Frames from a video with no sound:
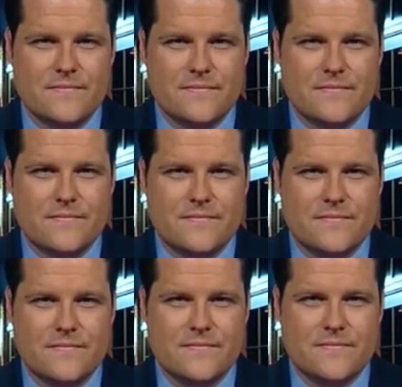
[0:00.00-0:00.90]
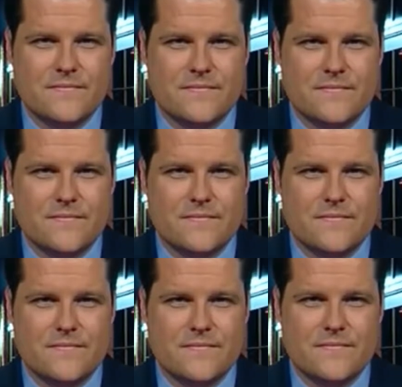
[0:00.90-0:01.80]

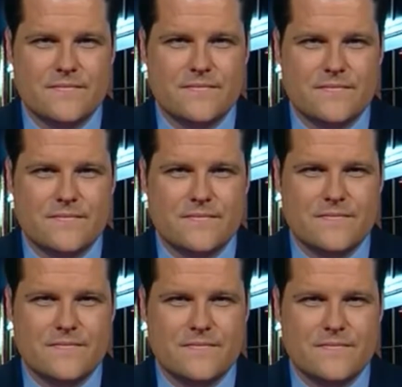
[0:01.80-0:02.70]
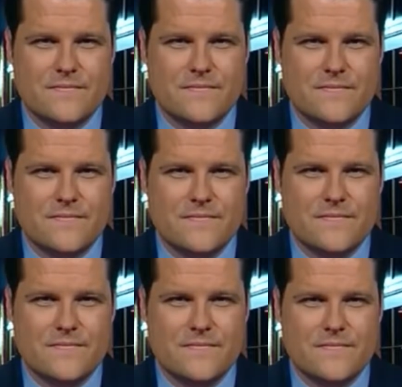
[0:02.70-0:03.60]

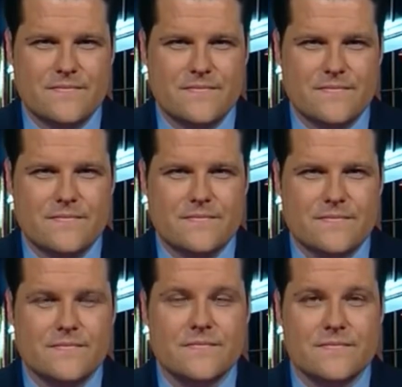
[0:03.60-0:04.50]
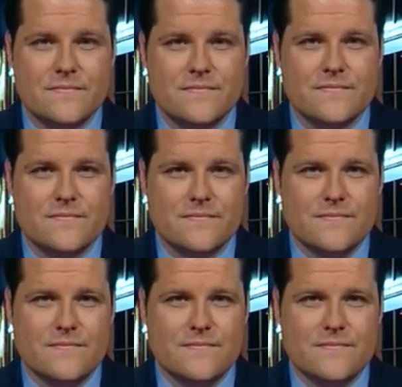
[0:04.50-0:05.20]
The person shown says nothing.